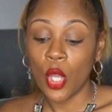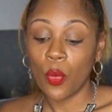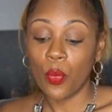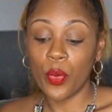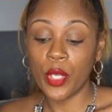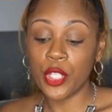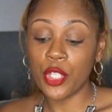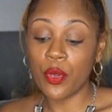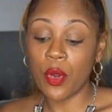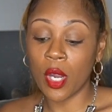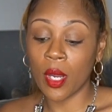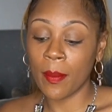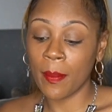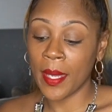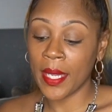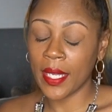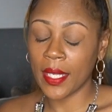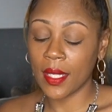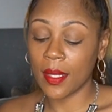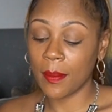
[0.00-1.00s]
When you aren't
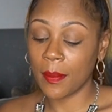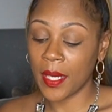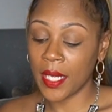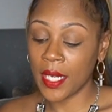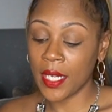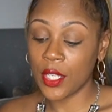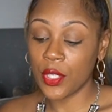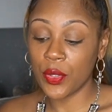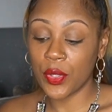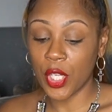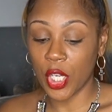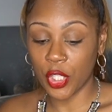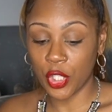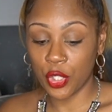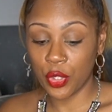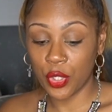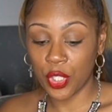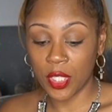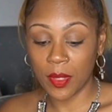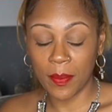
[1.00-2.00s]
making the money you
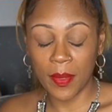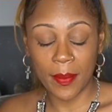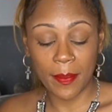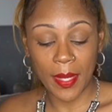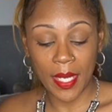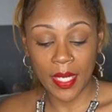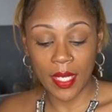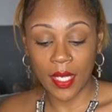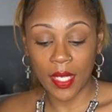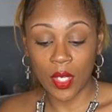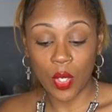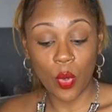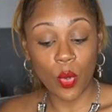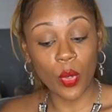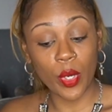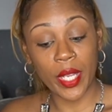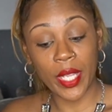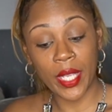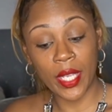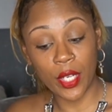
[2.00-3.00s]
thought you should be making,
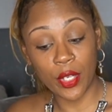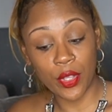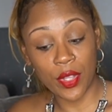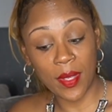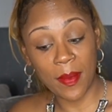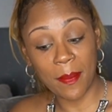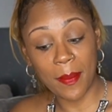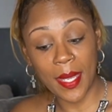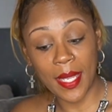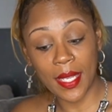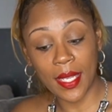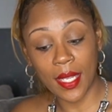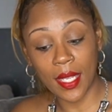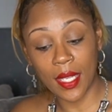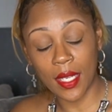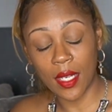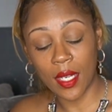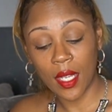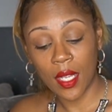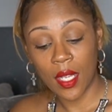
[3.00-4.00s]
or hear them
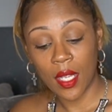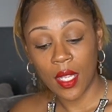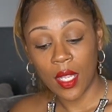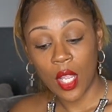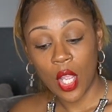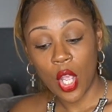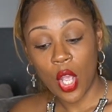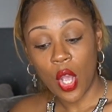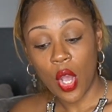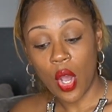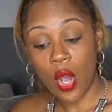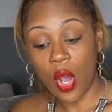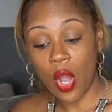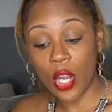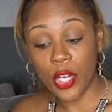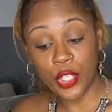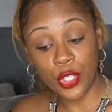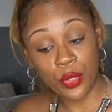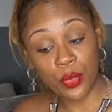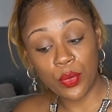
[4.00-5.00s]
making,
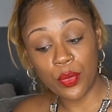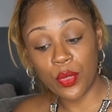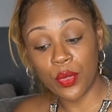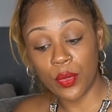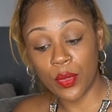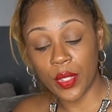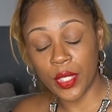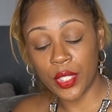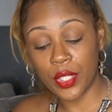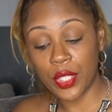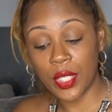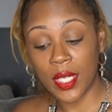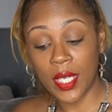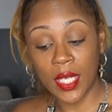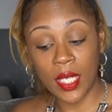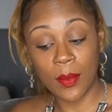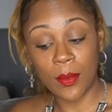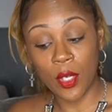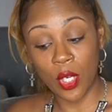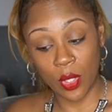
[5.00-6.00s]
are you going to
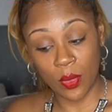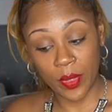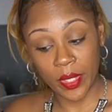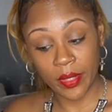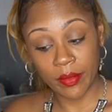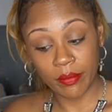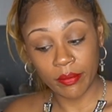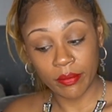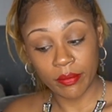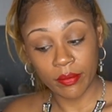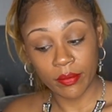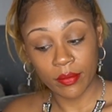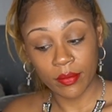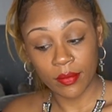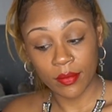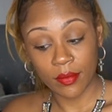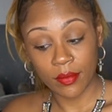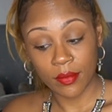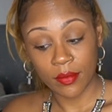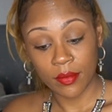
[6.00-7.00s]
keep going?
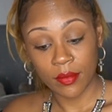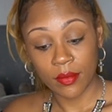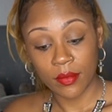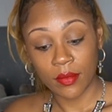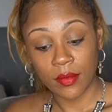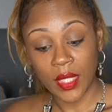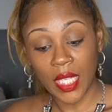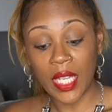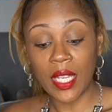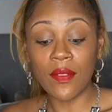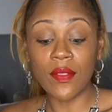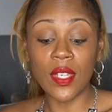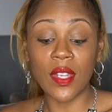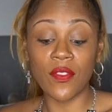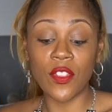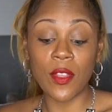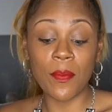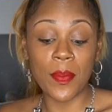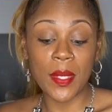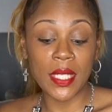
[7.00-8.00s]
Even
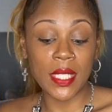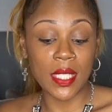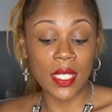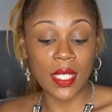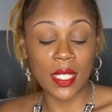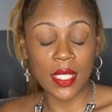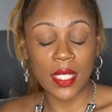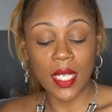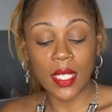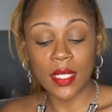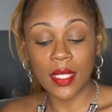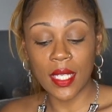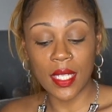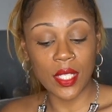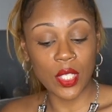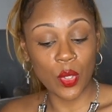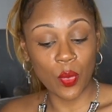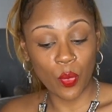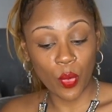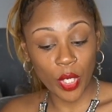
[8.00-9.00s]
if the business
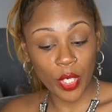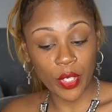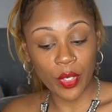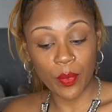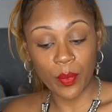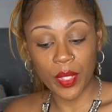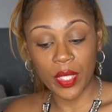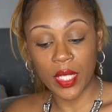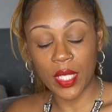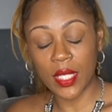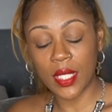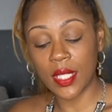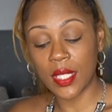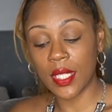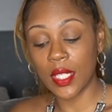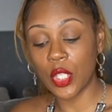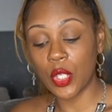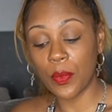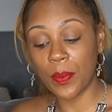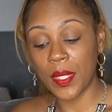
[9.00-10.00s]
doesn't work, would this
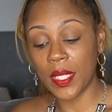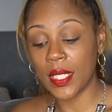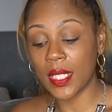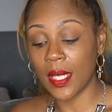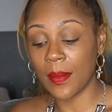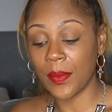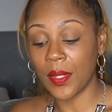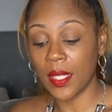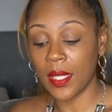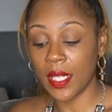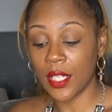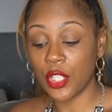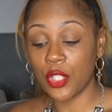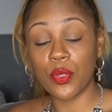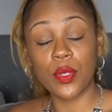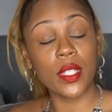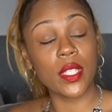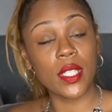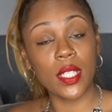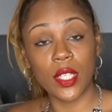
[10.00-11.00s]
still be something that
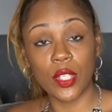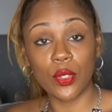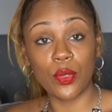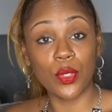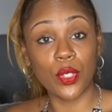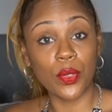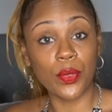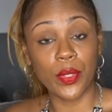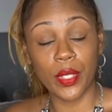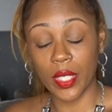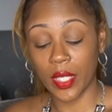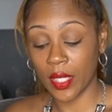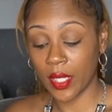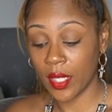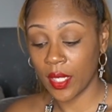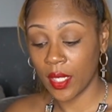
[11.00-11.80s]
you continue doing?